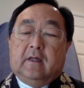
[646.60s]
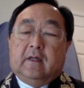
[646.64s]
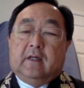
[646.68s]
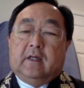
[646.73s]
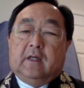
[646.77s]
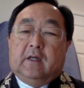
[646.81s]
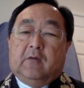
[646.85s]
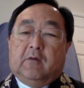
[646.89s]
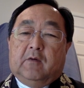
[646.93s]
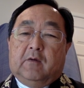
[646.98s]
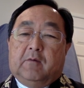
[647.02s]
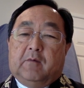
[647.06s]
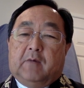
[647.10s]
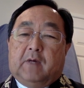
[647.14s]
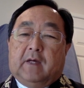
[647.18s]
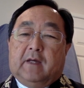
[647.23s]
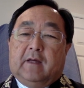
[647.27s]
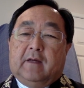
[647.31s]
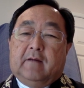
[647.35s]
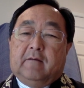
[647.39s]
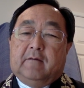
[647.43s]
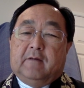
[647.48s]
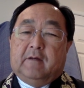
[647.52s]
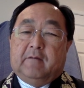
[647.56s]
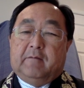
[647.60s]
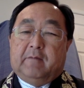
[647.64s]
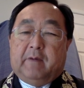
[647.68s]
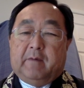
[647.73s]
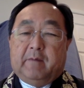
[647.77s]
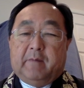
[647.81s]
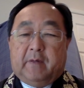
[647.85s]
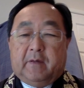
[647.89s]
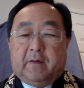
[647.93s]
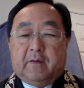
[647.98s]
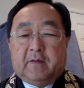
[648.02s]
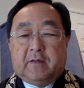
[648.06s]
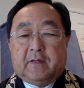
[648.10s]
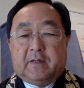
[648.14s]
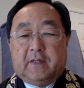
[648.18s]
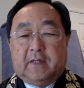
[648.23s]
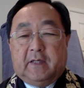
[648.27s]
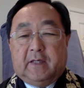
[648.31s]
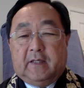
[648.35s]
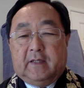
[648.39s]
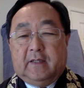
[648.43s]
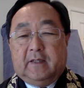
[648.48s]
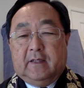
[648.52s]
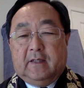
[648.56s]
When my mother
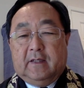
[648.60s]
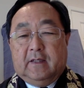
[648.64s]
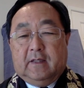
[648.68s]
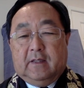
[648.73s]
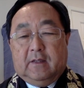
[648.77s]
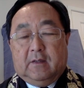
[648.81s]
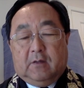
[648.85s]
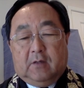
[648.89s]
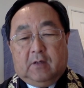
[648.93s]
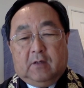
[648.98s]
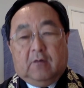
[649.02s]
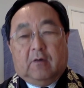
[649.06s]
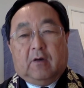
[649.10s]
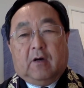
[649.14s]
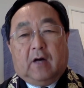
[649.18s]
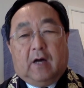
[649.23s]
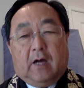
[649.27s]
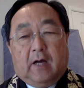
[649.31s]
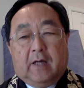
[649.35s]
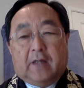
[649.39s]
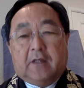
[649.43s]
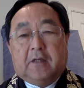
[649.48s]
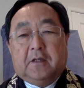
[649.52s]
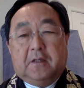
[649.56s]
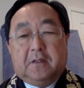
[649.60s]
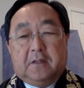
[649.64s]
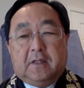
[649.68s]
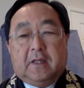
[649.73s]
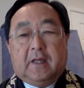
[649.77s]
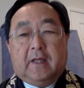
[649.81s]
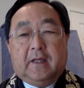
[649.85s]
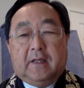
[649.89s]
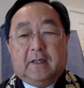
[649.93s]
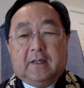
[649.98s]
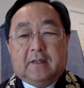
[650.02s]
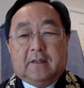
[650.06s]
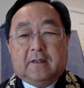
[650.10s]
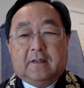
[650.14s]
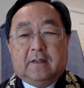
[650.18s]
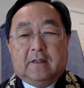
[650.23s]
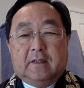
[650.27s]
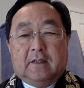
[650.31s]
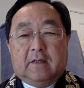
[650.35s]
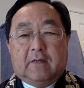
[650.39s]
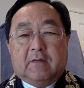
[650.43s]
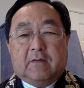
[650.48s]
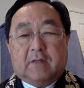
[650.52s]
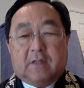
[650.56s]
said, I could take it
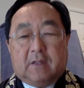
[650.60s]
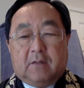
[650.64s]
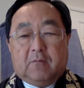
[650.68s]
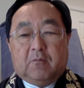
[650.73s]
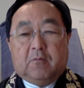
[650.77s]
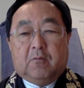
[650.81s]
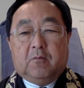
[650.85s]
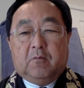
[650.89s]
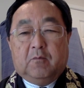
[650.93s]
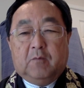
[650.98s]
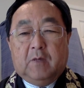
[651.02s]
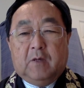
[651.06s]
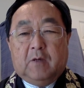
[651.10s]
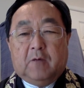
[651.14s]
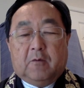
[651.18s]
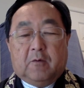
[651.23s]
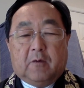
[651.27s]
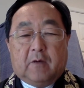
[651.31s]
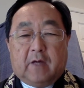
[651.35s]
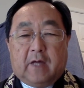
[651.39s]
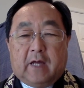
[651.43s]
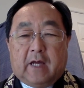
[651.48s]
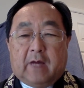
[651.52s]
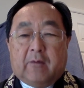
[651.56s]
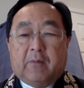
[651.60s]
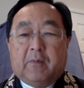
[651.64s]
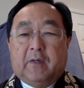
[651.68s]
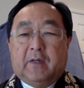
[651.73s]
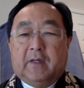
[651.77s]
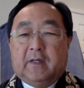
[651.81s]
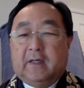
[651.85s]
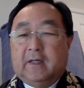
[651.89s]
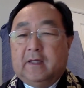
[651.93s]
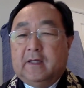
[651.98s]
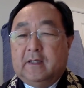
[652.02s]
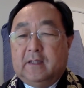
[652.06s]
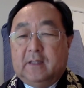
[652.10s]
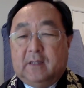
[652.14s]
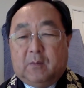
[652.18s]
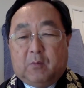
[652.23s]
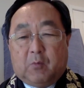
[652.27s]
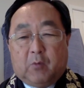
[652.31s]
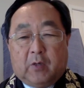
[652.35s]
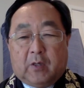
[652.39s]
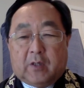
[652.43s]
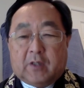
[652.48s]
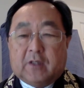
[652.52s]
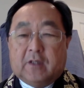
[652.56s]
if something were to happen again,
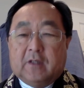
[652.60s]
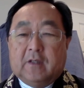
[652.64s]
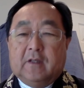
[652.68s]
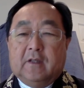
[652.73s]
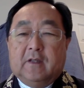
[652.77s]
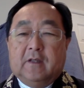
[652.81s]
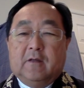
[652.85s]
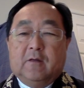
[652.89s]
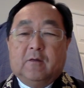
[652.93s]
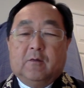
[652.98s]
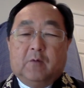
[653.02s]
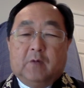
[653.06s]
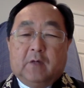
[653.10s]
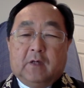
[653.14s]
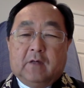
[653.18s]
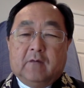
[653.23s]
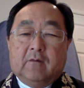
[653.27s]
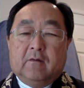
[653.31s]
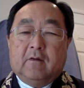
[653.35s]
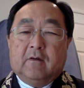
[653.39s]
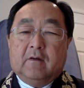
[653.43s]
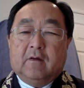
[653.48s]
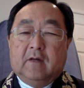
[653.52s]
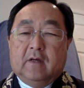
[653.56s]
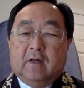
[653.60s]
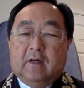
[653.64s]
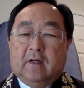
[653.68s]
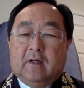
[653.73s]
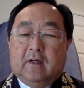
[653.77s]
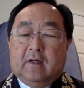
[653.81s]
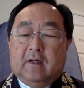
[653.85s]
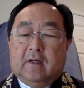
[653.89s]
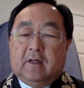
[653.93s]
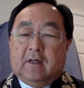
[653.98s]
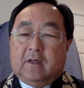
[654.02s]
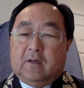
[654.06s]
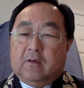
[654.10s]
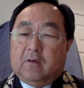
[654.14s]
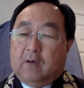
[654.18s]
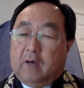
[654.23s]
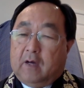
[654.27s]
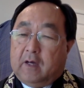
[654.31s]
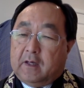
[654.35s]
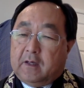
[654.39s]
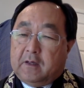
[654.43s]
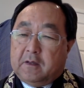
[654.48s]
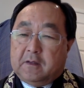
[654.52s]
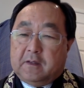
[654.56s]
depression or whatever,
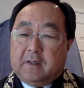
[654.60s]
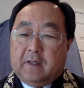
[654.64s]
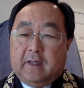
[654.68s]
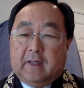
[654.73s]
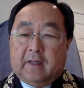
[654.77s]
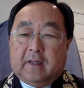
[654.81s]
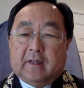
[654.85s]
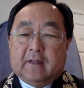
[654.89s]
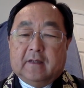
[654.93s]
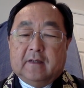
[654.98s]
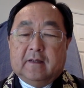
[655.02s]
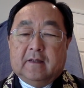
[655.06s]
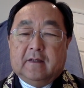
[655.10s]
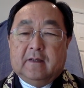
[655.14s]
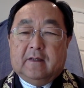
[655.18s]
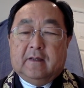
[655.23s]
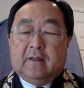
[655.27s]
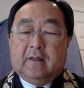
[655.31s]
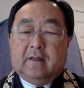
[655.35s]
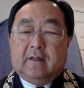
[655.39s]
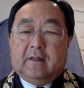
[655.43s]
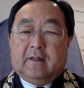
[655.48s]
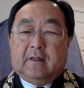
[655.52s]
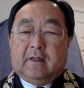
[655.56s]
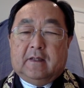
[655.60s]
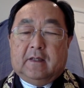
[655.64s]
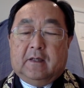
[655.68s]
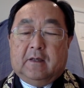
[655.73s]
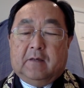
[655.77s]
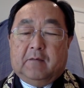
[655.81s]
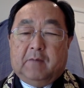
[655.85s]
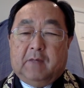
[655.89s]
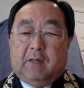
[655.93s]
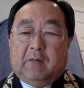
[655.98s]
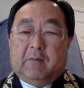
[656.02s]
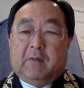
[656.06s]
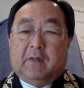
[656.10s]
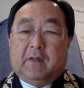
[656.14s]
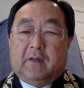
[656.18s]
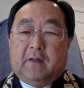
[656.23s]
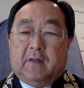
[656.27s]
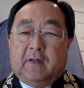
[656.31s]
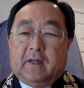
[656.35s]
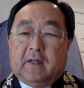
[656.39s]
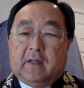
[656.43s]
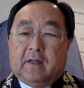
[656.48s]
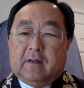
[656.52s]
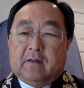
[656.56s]
I could take it. It made me
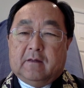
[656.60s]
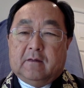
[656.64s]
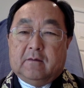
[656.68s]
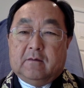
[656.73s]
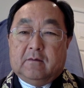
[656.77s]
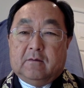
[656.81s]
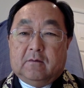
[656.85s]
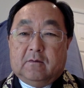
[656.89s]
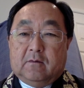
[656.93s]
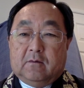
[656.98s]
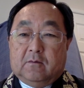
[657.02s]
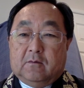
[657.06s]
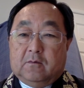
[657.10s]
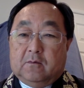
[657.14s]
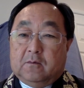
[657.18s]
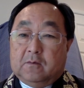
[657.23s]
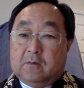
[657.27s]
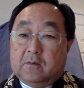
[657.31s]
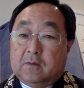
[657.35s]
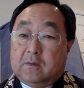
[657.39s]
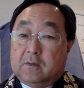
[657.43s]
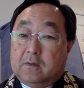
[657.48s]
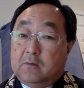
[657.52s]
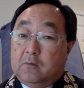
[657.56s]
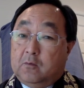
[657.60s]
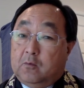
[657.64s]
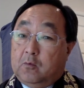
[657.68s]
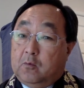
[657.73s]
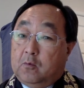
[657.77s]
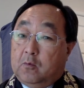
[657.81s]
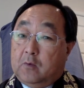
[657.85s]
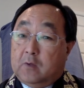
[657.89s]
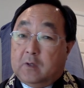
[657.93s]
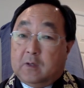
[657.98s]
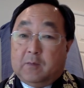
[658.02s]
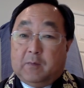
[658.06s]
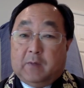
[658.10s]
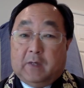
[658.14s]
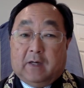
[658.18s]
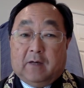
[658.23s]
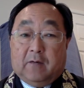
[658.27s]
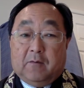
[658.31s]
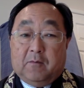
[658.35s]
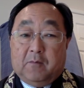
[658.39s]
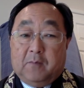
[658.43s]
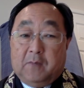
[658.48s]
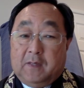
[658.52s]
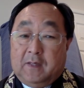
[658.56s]
think, what
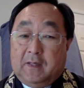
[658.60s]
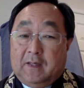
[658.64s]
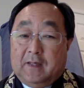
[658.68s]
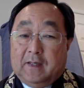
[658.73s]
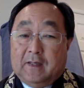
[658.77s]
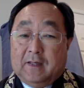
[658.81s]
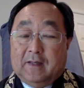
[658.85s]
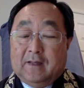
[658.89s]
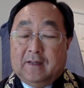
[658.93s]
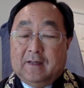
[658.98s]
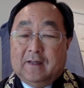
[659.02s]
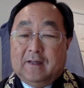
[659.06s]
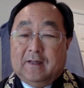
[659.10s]
about me?